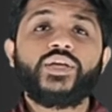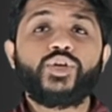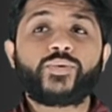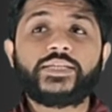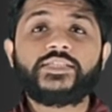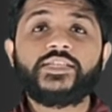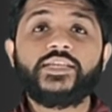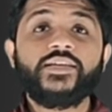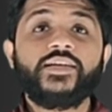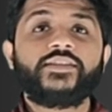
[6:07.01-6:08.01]
You can
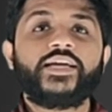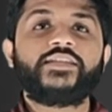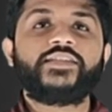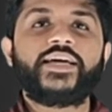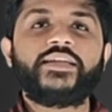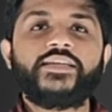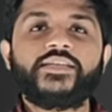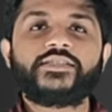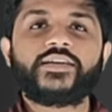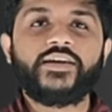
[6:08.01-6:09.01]
see that there
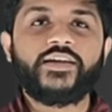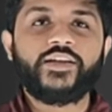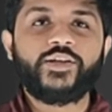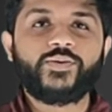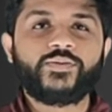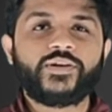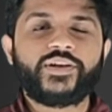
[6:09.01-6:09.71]
is a ALU.